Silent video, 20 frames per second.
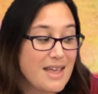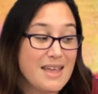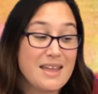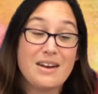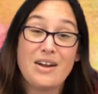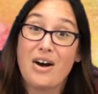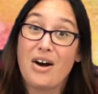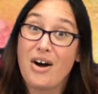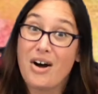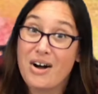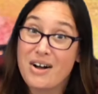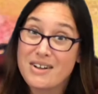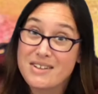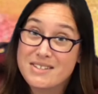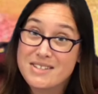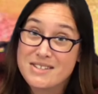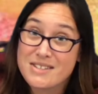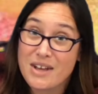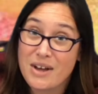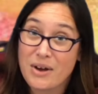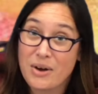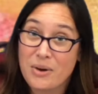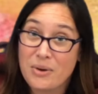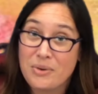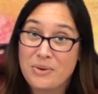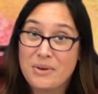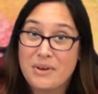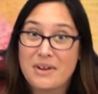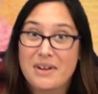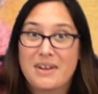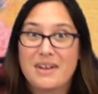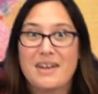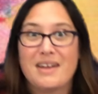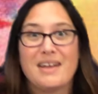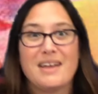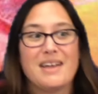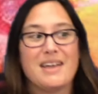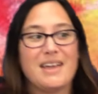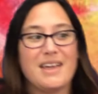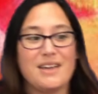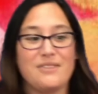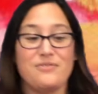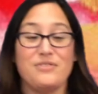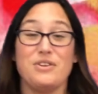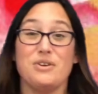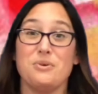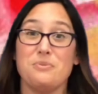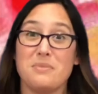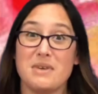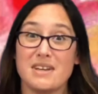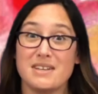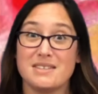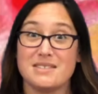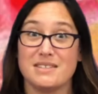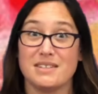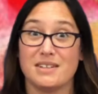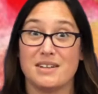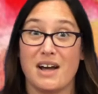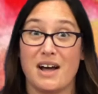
And also, if you mix the